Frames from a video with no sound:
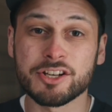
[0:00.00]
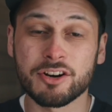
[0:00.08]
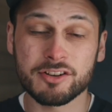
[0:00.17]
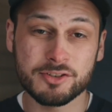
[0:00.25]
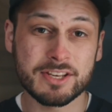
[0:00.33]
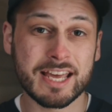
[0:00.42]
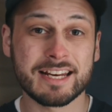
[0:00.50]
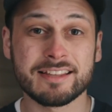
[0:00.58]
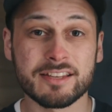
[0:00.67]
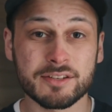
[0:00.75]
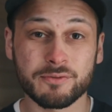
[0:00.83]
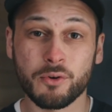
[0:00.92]
you're also getting
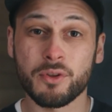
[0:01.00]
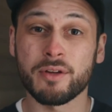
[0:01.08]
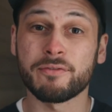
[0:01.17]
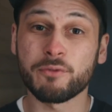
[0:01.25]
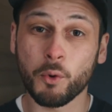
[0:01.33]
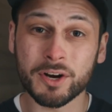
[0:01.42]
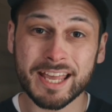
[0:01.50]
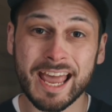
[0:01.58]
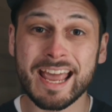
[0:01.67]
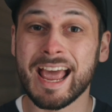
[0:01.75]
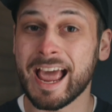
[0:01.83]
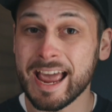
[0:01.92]
this for the
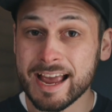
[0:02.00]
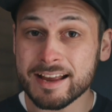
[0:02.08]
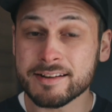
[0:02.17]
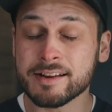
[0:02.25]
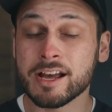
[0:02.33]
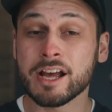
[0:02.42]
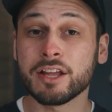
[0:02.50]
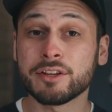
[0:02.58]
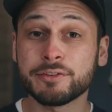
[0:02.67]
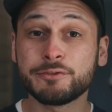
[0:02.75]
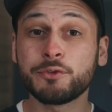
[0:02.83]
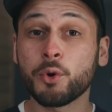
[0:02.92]
4K and
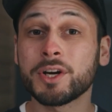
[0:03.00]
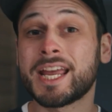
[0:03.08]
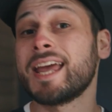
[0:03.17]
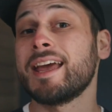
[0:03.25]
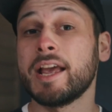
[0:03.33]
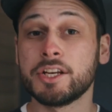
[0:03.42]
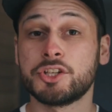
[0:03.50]
the 4K